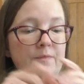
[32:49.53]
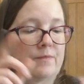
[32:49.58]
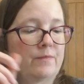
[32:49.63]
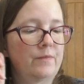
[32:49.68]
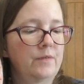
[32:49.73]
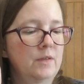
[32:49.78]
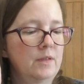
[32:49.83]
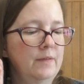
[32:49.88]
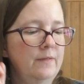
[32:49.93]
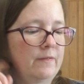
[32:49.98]

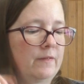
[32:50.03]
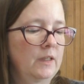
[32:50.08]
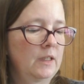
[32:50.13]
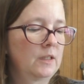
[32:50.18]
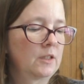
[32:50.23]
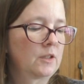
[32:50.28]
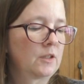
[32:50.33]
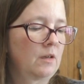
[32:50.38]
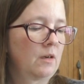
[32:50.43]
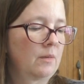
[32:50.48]
Fully
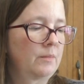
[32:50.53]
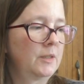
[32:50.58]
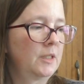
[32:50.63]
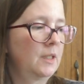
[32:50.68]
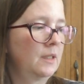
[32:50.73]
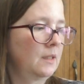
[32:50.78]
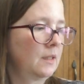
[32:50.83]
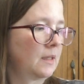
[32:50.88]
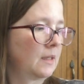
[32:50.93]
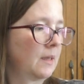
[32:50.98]
finished
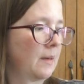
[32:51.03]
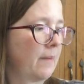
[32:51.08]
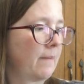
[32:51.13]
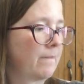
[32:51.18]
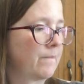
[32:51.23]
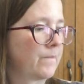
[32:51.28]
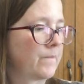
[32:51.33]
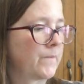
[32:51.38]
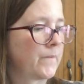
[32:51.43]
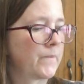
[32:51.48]
object.
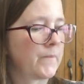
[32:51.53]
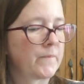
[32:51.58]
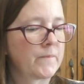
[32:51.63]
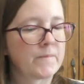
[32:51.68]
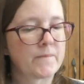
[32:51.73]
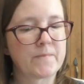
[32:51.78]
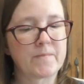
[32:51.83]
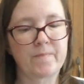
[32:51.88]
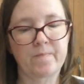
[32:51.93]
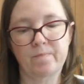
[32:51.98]

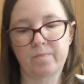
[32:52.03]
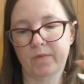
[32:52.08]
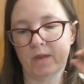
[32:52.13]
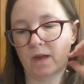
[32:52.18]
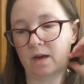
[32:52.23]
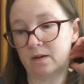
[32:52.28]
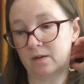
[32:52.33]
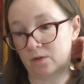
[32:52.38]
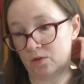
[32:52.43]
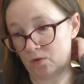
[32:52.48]

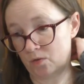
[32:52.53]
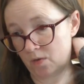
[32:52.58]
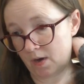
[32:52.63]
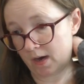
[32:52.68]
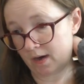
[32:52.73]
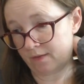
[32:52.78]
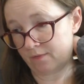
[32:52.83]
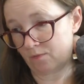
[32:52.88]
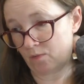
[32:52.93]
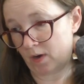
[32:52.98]
I do
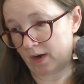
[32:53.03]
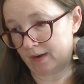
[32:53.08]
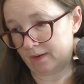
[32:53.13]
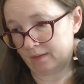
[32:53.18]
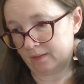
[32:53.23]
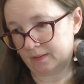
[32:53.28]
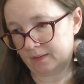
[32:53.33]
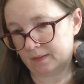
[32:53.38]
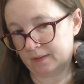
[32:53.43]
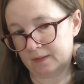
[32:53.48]
have one.
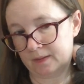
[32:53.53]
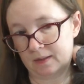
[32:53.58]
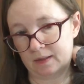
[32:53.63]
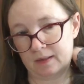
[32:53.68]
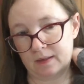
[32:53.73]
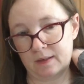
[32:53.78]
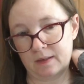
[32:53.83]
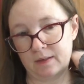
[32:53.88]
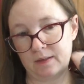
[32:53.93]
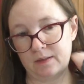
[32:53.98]

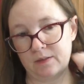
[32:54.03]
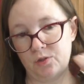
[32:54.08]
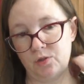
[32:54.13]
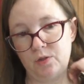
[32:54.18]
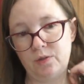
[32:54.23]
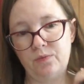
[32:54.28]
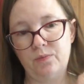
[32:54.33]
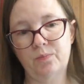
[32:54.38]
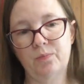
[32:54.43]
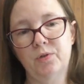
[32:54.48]
I
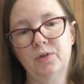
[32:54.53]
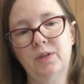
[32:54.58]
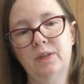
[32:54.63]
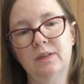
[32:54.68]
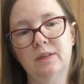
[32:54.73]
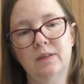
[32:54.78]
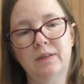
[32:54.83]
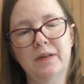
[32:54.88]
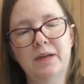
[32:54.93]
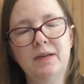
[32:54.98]
just
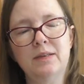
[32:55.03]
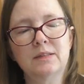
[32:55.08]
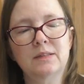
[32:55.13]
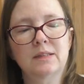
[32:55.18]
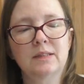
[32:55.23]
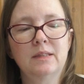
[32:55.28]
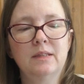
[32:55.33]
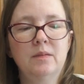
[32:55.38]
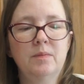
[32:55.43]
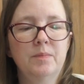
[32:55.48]
put the
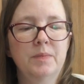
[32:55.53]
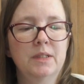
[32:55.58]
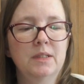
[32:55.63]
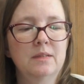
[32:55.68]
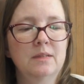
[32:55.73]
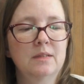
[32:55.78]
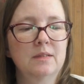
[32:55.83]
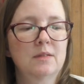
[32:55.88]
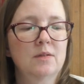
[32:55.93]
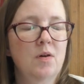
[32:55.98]
last little
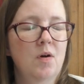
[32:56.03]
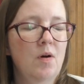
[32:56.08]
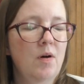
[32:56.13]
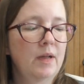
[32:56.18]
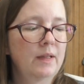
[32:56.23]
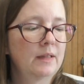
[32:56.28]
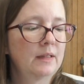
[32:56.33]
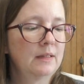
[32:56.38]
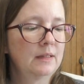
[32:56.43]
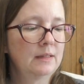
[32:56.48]
pieces
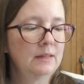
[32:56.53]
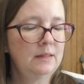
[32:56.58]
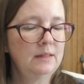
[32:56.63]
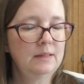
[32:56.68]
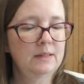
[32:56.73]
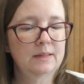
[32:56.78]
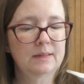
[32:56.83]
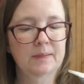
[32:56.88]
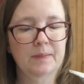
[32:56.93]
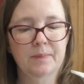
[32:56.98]
on
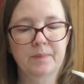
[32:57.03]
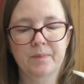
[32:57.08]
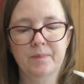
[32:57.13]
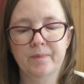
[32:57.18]
this.